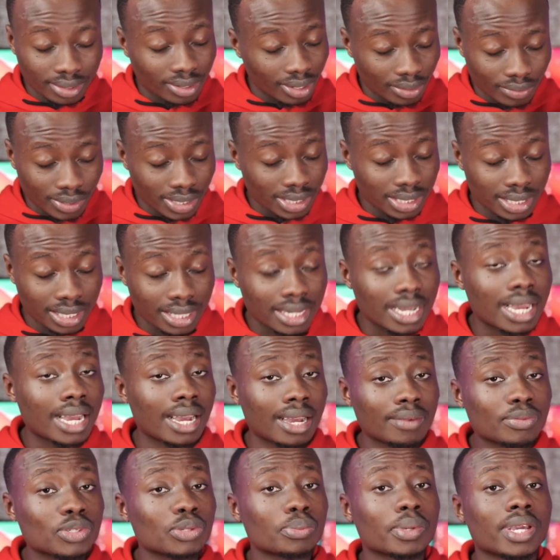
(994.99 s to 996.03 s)
Obviously,
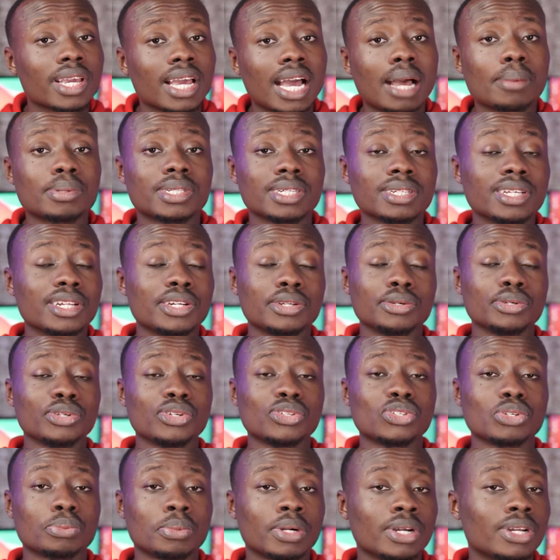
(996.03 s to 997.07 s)
I'm still a new
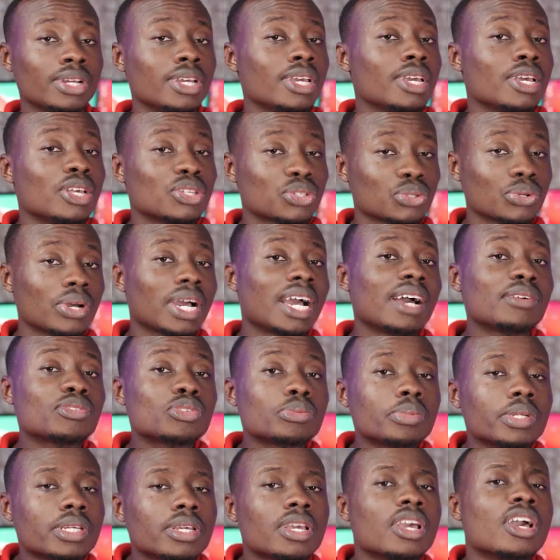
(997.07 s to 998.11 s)
YouTuber, so I have to
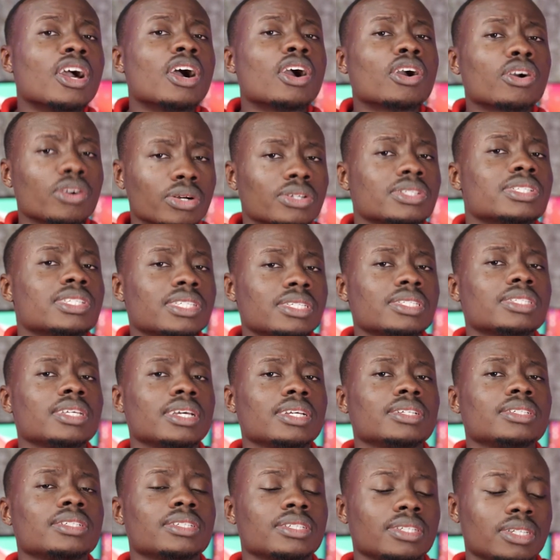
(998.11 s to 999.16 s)
be consistent.